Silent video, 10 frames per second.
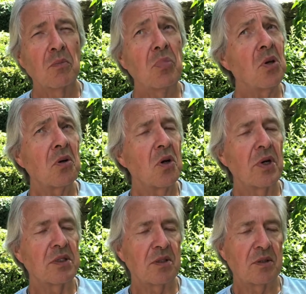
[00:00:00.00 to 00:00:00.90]
Pure
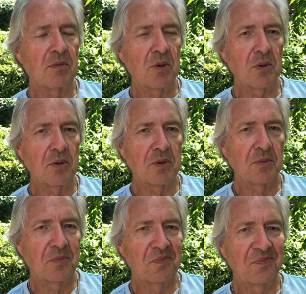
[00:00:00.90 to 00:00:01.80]
coincidence, of course.
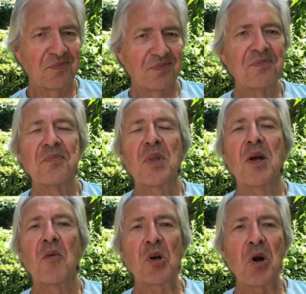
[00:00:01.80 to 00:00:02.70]

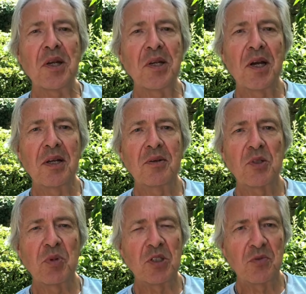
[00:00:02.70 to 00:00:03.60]
Have a great day.
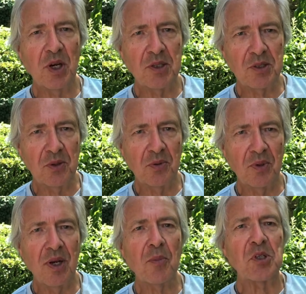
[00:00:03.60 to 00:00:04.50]
Speak to you very soon.
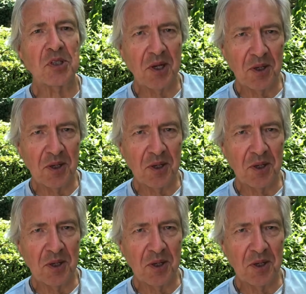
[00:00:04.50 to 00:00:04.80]
Namaste.